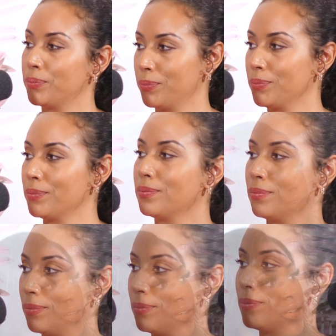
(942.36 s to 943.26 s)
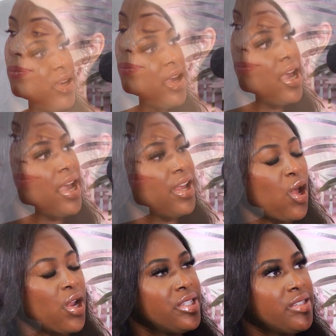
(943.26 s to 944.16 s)
Interesting.
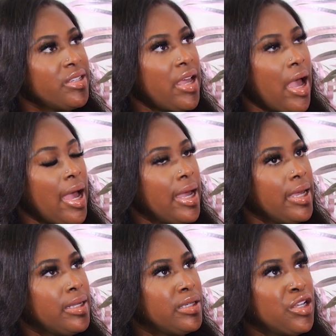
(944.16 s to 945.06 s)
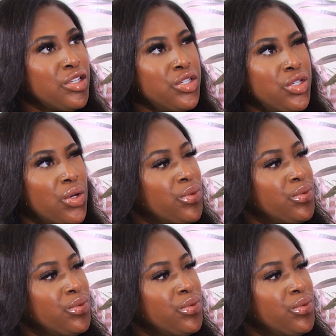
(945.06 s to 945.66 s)
And honestly, I don't...